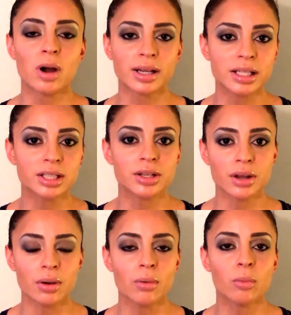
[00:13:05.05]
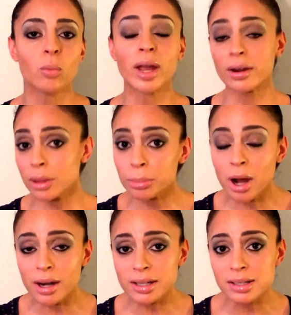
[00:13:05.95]
wanting to know where the
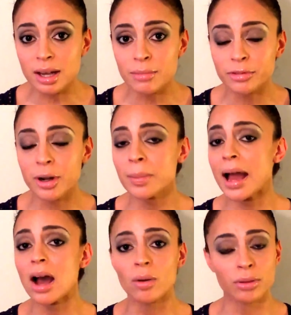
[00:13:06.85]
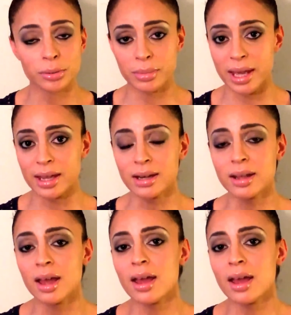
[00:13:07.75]
products come from, how they're made,